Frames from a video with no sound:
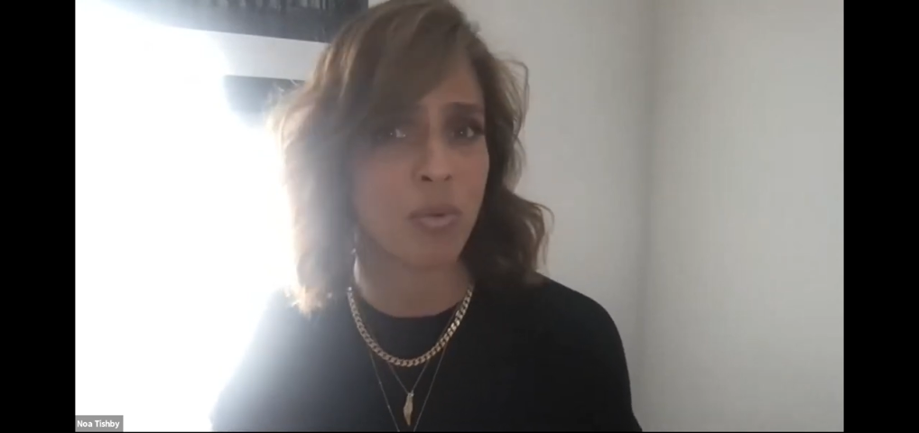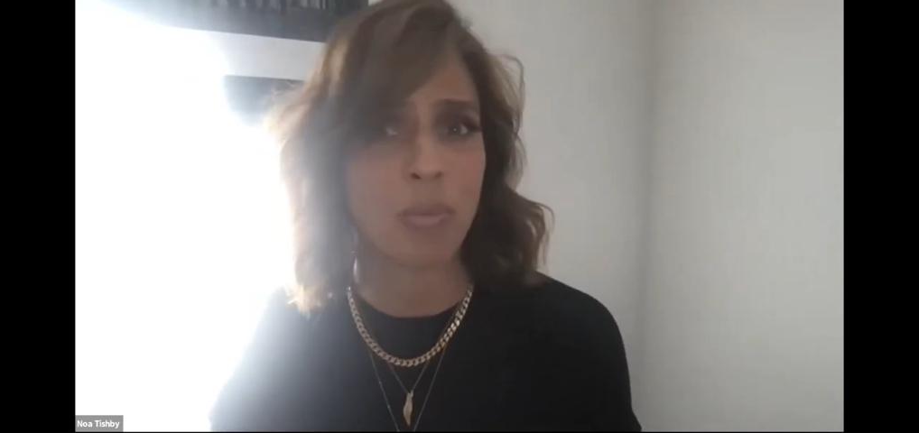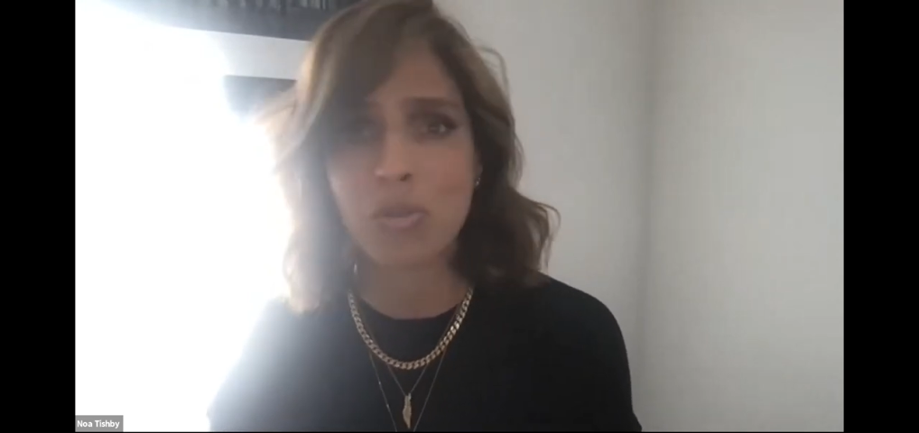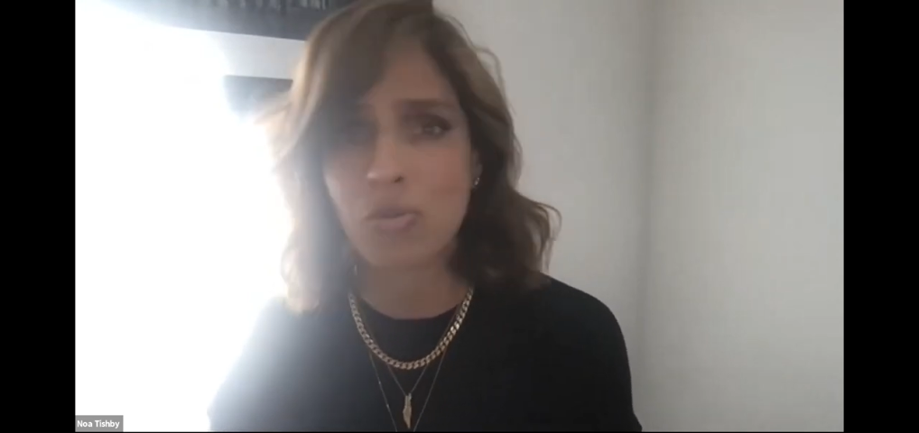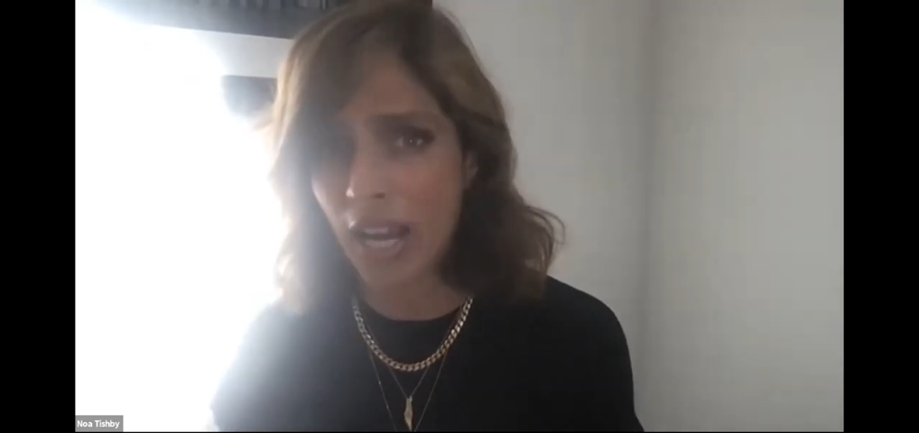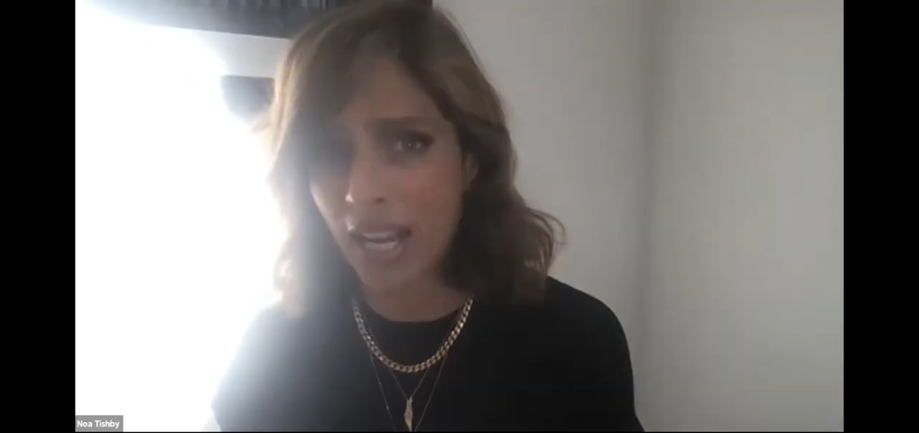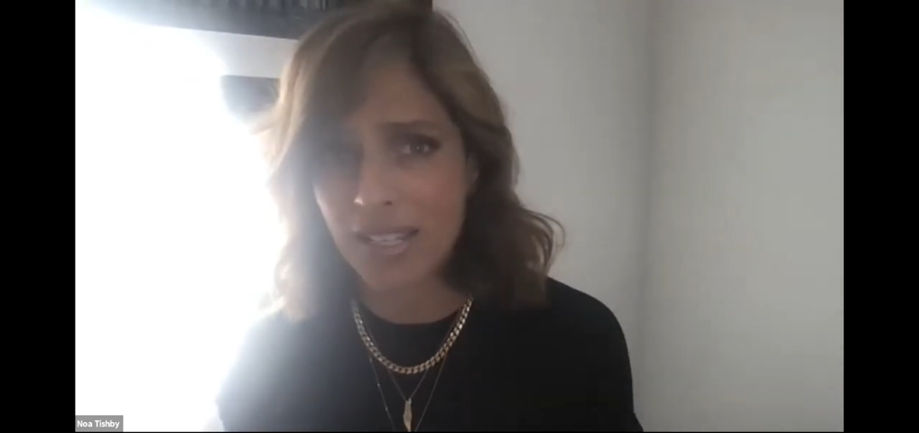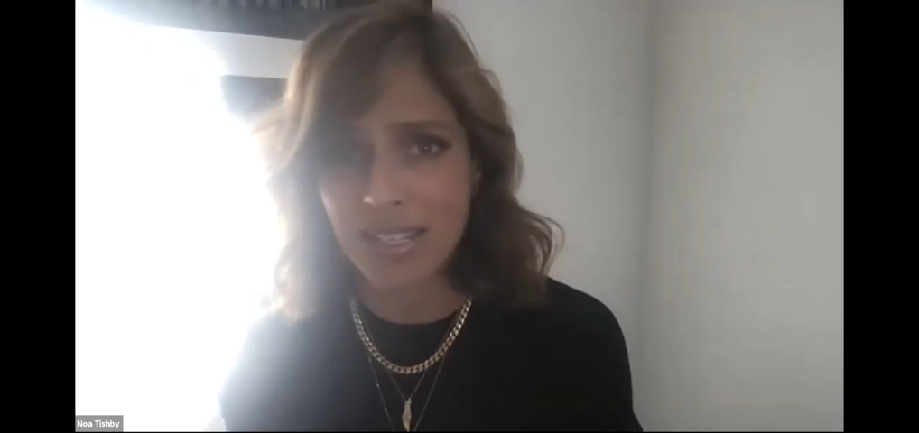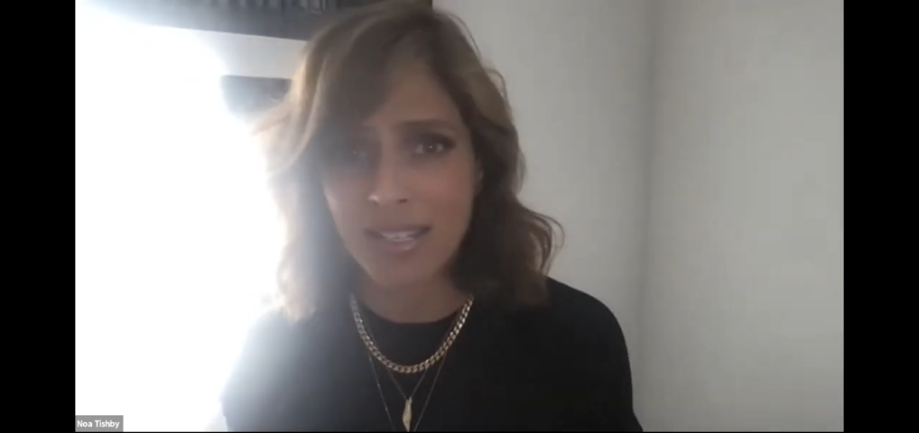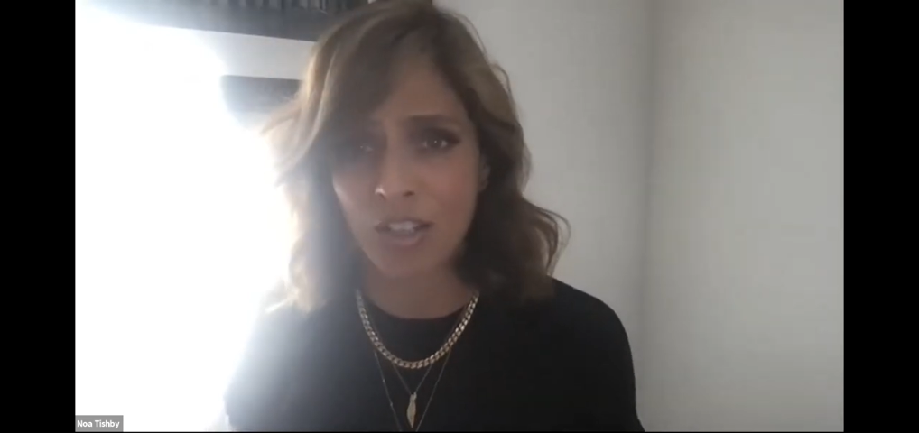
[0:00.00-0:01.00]
women's
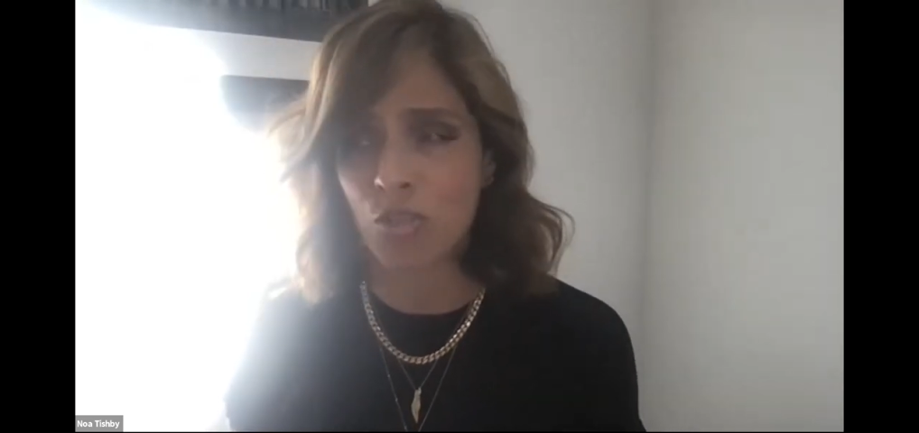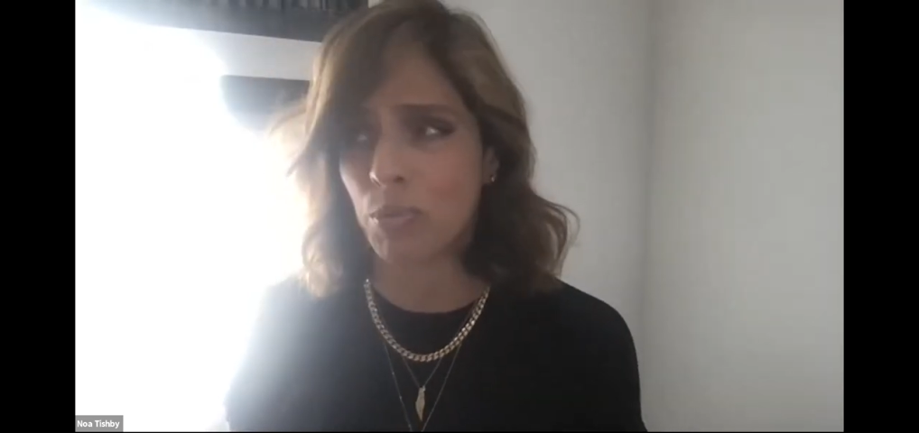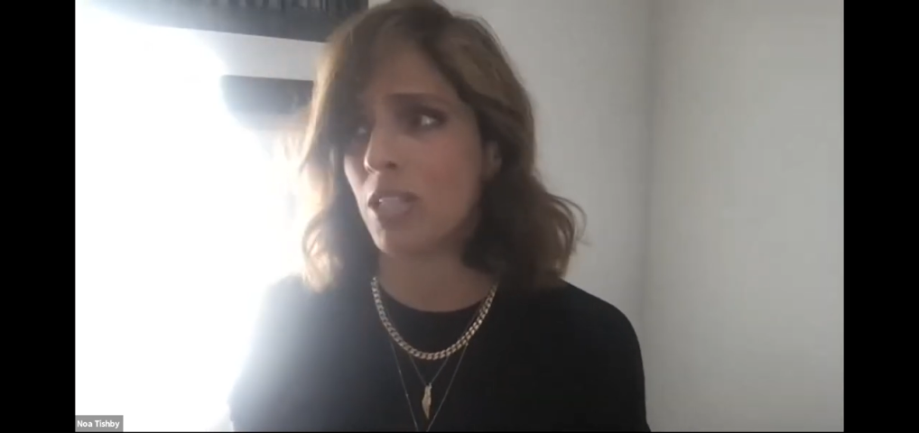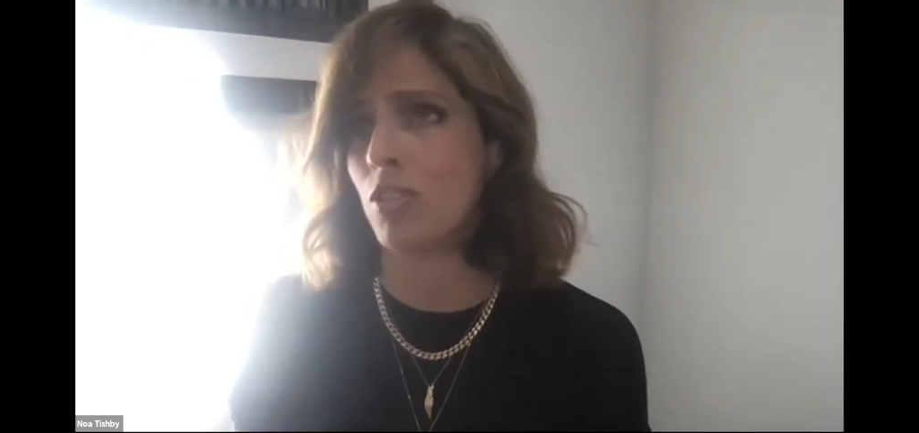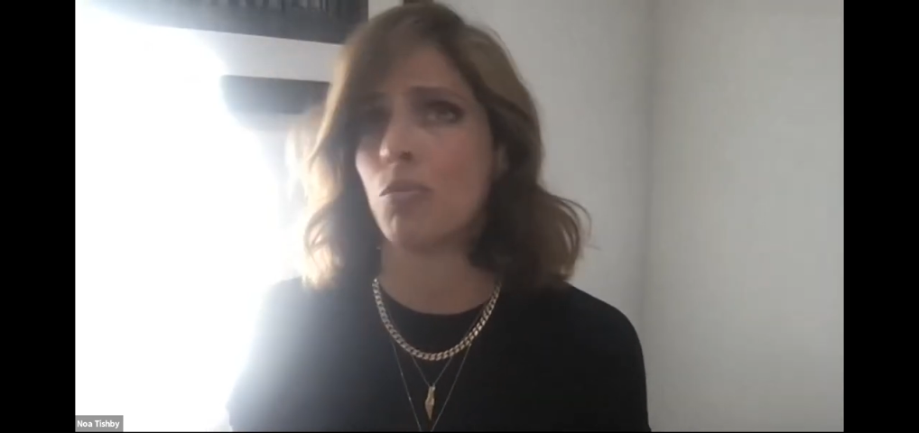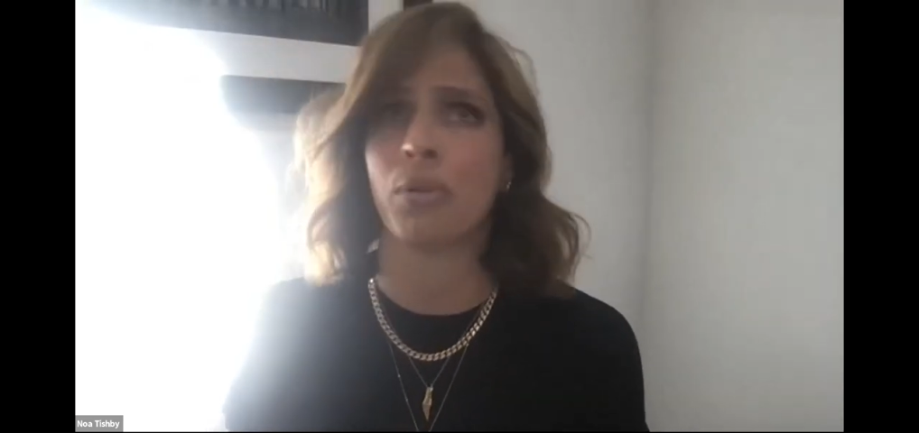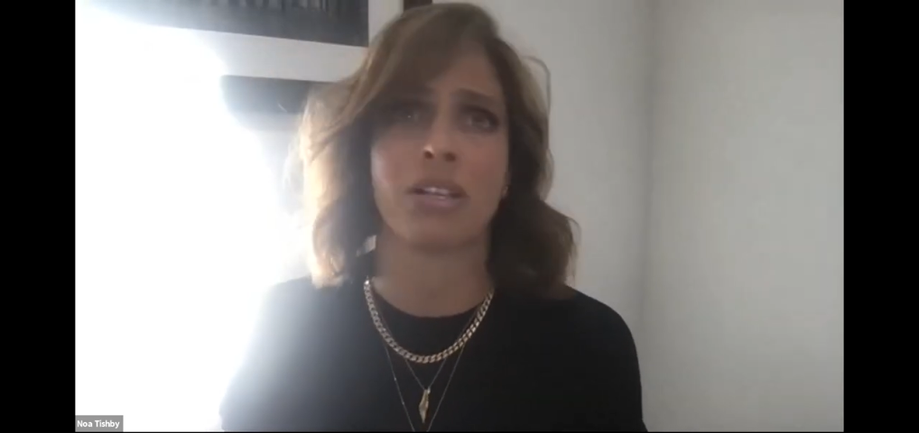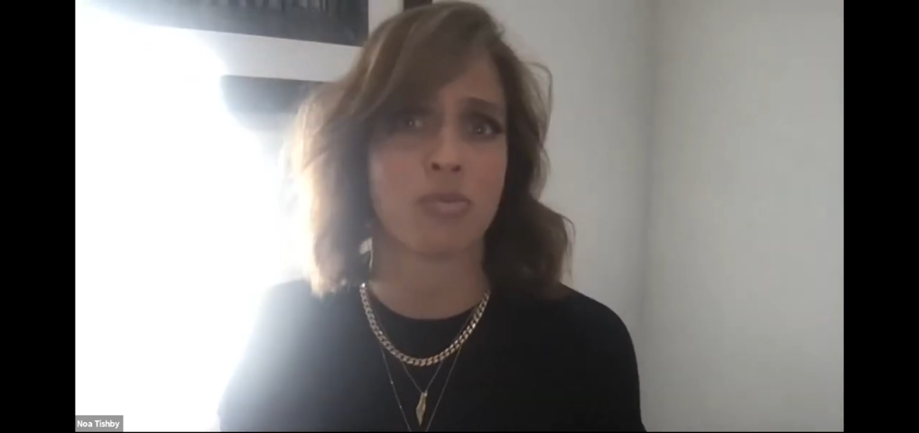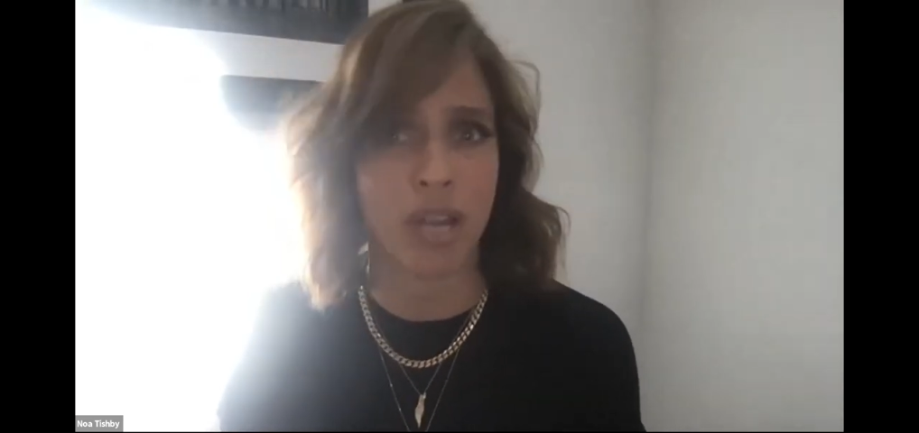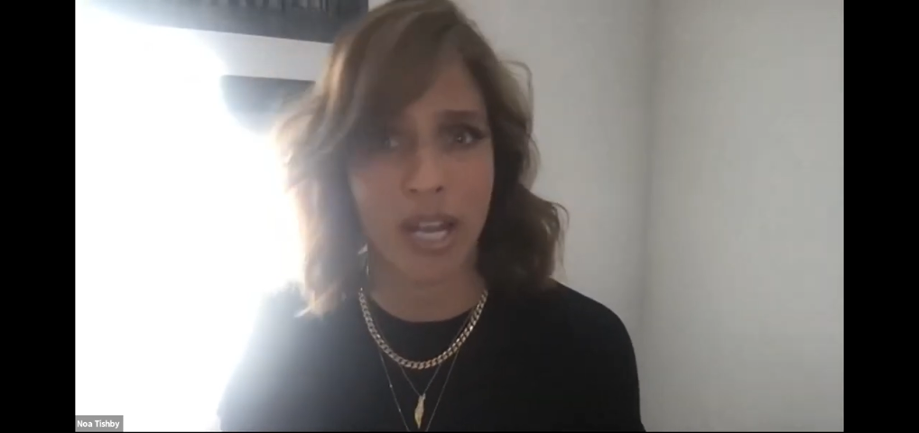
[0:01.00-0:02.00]
rights, LGBTQ
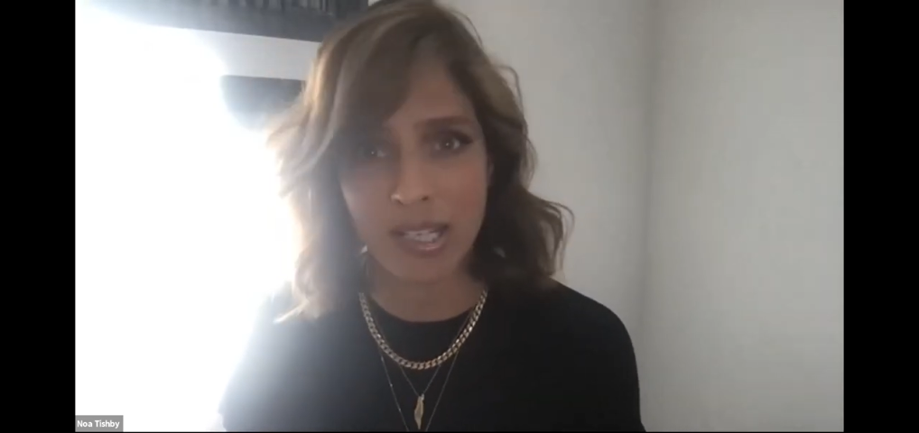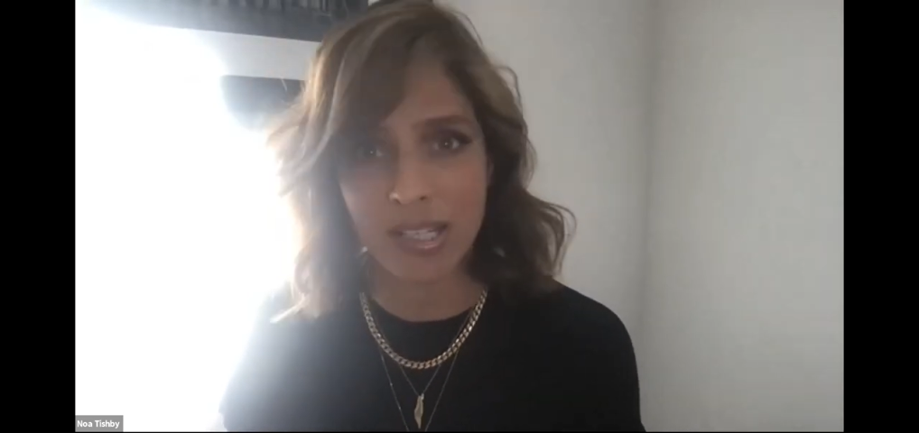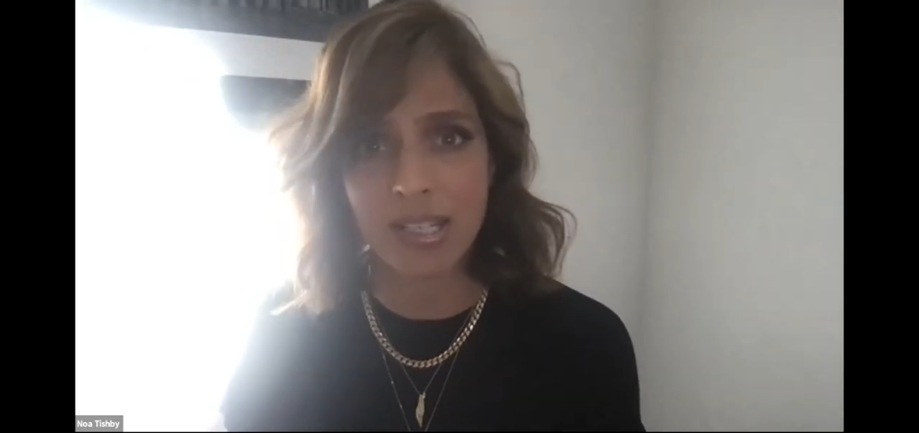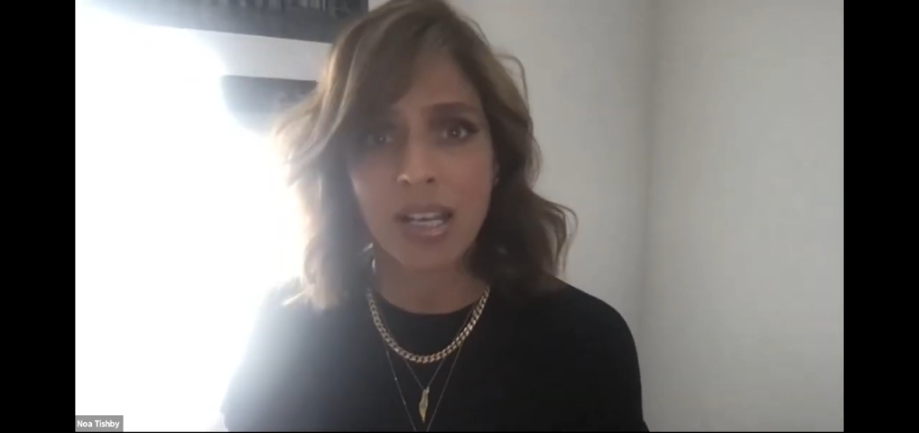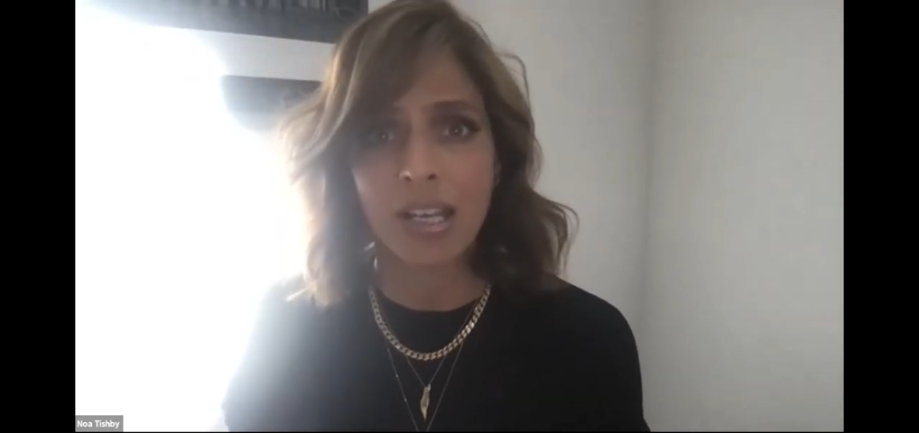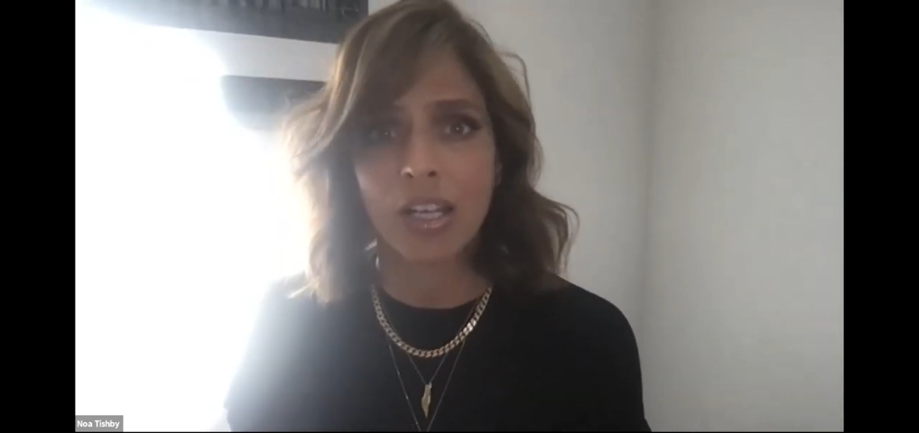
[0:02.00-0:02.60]
plus rights,